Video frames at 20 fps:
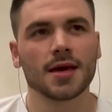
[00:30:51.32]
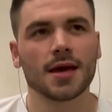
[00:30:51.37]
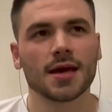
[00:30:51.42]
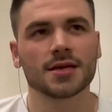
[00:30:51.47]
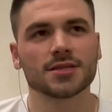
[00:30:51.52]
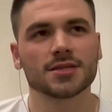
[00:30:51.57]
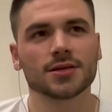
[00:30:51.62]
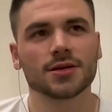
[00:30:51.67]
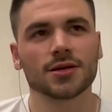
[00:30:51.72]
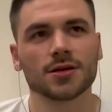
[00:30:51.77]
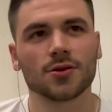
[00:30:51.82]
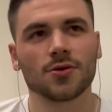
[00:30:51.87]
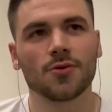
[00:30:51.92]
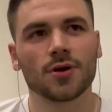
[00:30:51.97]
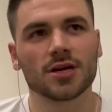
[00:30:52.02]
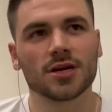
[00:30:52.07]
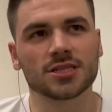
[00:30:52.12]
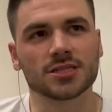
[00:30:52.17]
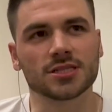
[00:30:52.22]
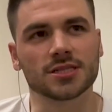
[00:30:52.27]
Yes, good
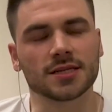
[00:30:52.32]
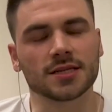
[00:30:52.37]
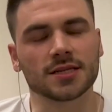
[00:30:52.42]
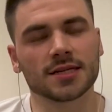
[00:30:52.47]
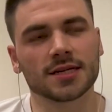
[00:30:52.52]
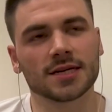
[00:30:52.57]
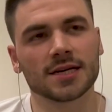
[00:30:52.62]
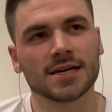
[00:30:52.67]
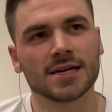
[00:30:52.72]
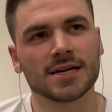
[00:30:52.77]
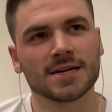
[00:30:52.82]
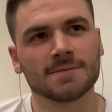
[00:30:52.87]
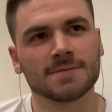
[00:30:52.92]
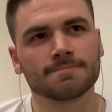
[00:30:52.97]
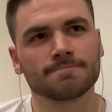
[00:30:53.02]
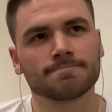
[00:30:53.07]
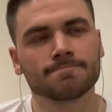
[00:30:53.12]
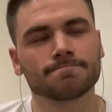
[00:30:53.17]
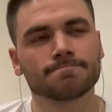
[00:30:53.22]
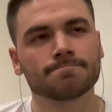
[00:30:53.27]
question.
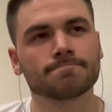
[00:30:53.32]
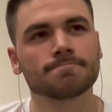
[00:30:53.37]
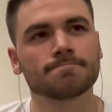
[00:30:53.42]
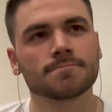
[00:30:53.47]
Um,